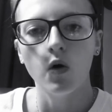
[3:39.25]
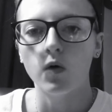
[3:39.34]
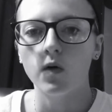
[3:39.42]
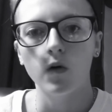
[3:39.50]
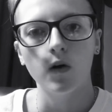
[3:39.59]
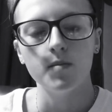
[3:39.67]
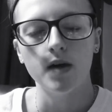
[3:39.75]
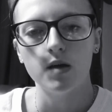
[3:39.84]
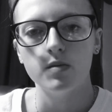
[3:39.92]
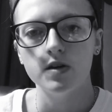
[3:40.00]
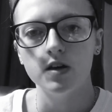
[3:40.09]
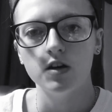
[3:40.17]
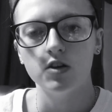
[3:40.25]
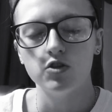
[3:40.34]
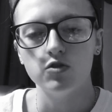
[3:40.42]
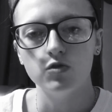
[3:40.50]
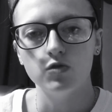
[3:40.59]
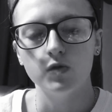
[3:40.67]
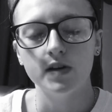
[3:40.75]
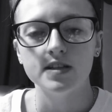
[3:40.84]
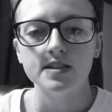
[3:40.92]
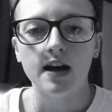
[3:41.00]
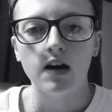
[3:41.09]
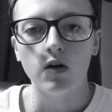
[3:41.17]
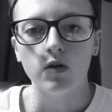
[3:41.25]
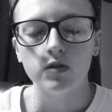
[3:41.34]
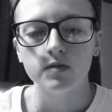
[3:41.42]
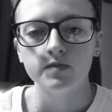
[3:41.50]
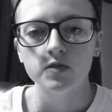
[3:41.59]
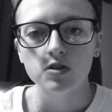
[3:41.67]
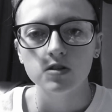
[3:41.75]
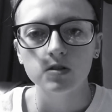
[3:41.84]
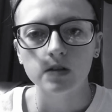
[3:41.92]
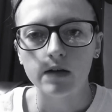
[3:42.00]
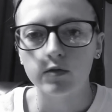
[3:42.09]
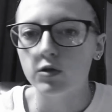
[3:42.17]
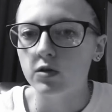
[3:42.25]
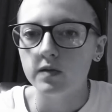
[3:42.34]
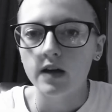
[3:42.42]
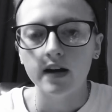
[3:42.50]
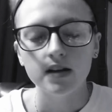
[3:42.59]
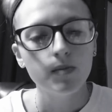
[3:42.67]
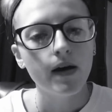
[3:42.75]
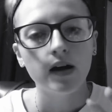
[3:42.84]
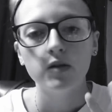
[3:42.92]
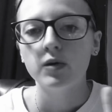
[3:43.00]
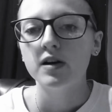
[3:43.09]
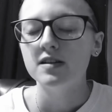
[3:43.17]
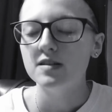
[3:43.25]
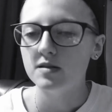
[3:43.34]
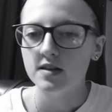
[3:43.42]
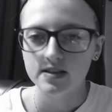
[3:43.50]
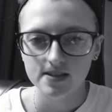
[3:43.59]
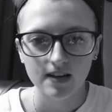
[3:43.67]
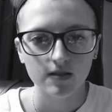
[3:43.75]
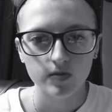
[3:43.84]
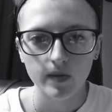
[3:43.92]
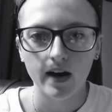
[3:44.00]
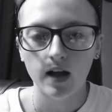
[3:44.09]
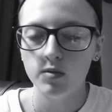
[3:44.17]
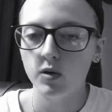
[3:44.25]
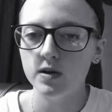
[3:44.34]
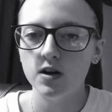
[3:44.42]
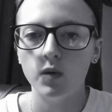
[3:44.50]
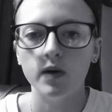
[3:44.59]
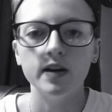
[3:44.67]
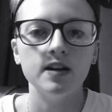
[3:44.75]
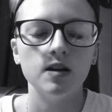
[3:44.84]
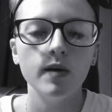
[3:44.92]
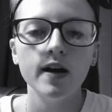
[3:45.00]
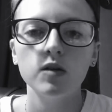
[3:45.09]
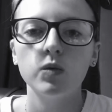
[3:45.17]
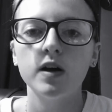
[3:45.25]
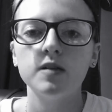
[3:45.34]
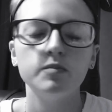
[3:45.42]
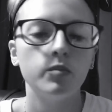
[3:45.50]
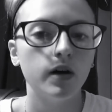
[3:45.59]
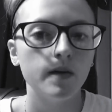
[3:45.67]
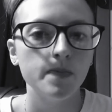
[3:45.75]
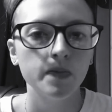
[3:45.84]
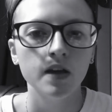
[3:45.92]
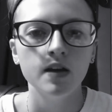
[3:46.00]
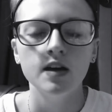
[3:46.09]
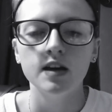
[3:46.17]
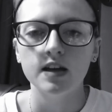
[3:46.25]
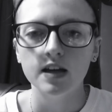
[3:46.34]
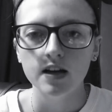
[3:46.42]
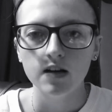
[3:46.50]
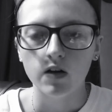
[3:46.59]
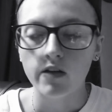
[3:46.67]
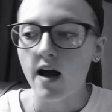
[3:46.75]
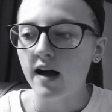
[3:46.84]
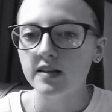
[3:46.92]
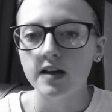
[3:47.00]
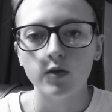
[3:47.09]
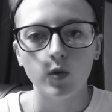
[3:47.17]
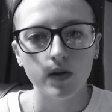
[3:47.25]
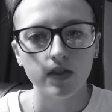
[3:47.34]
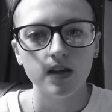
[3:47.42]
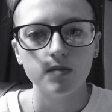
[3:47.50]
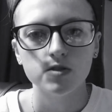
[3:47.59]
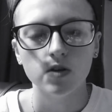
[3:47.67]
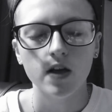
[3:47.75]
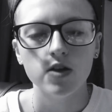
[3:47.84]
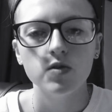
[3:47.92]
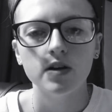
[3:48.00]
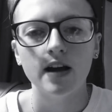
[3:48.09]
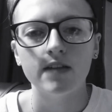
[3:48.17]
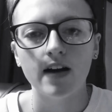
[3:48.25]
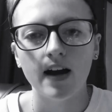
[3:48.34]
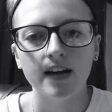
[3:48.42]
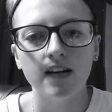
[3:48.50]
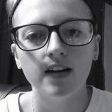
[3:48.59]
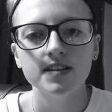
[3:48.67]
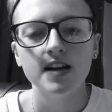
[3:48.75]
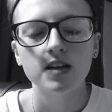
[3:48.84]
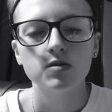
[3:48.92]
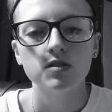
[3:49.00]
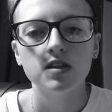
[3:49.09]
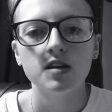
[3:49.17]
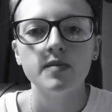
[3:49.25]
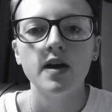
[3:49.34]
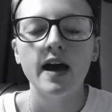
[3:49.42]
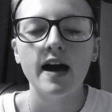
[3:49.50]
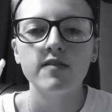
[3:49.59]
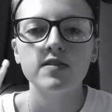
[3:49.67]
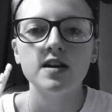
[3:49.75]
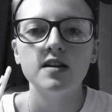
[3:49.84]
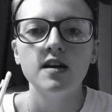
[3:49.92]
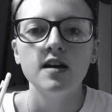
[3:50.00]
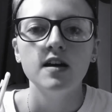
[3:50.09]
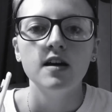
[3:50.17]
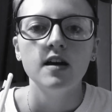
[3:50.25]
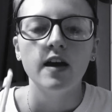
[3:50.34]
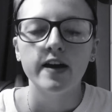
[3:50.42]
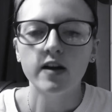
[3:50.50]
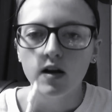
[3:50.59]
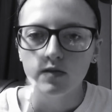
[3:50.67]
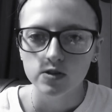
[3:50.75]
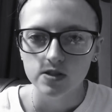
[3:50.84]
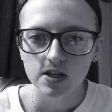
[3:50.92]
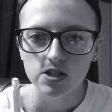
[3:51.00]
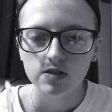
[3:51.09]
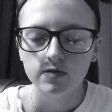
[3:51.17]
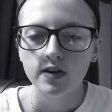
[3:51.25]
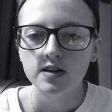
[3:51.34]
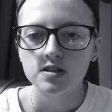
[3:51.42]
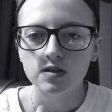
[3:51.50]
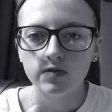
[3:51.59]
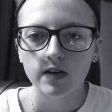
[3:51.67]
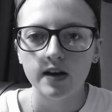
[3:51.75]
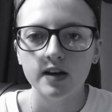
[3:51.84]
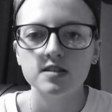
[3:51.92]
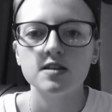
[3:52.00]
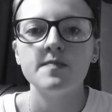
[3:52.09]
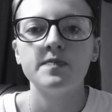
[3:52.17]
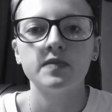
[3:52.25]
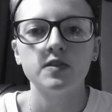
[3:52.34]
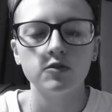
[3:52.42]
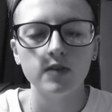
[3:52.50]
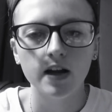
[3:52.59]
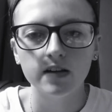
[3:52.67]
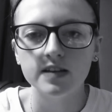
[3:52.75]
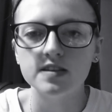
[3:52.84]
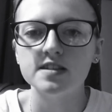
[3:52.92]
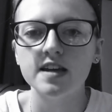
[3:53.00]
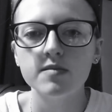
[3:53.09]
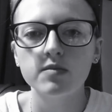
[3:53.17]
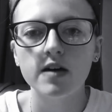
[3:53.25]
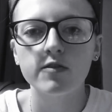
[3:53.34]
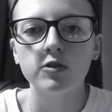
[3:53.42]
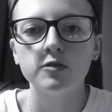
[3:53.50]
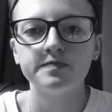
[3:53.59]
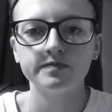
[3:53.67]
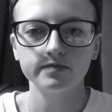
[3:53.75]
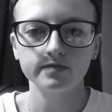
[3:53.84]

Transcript: Or maybe you get down to their level, not in a bad way, that sounds bad, but we don't want it in a bad way, but getting on eye level with them so that you can have eye contact with them, having a conversation face to face, directly at the same level,